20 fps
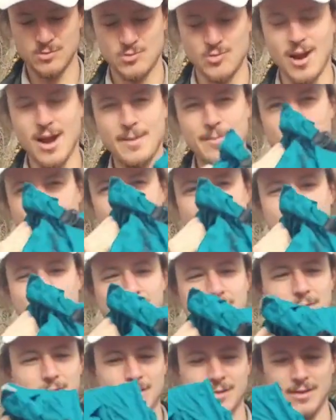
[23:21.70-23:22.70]
dry bag,
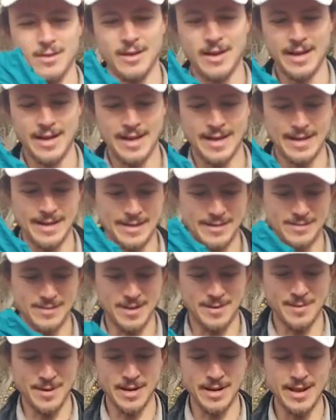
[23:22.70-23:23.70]
and
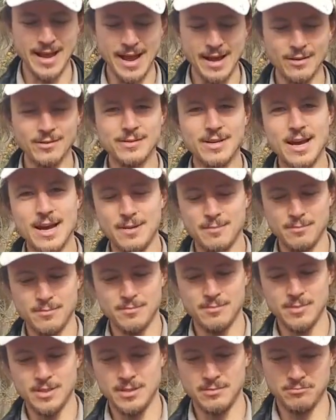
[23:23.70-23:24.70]
I mean it held up.
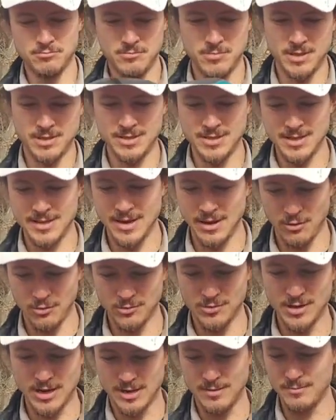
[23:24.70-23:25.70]
It did
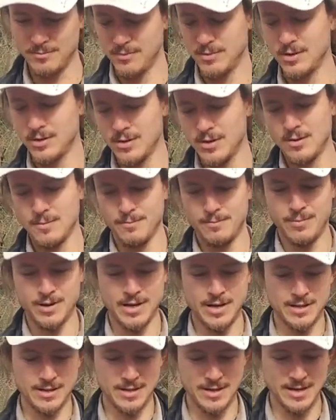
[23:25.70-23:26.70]
hold up,
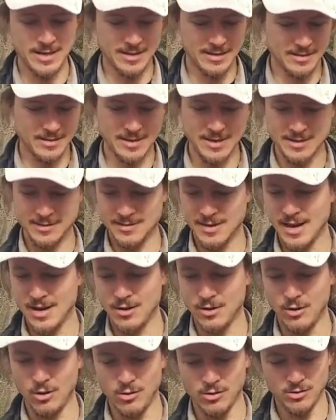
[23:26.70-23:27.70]
but it
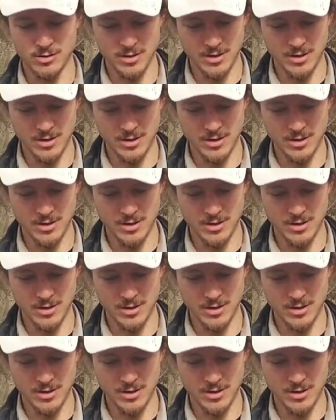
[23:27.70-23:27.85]
got